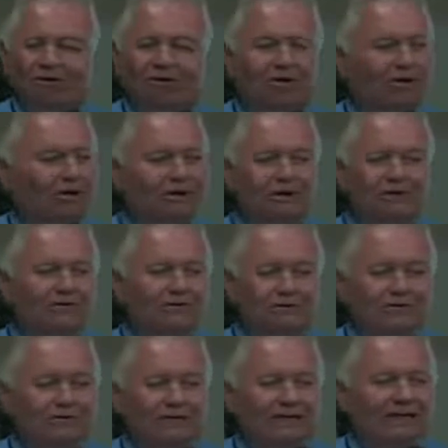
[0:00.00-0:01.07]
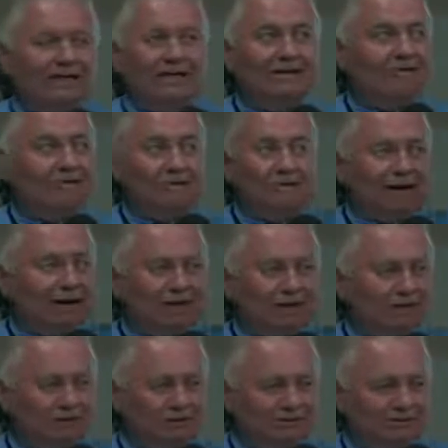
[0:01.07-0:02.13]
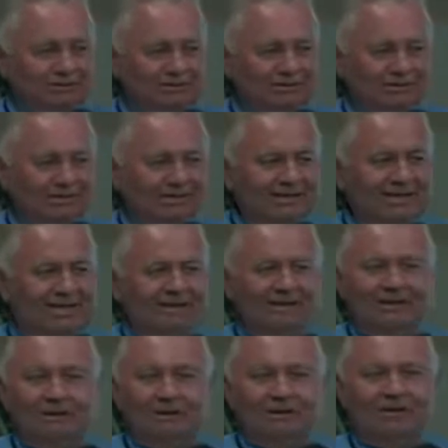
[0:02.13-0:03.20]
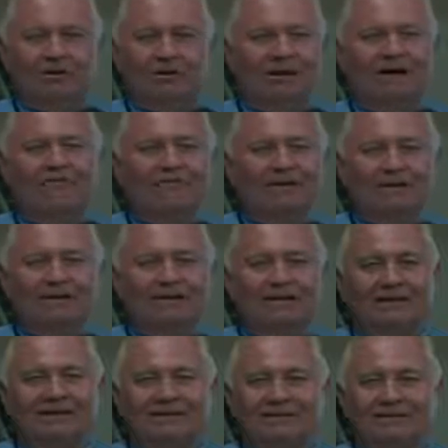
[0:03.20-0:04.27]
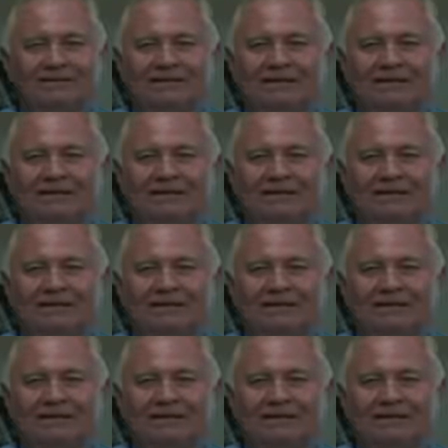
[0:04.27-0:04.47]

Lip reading: So all the energy you need is around you. You don't have to eat.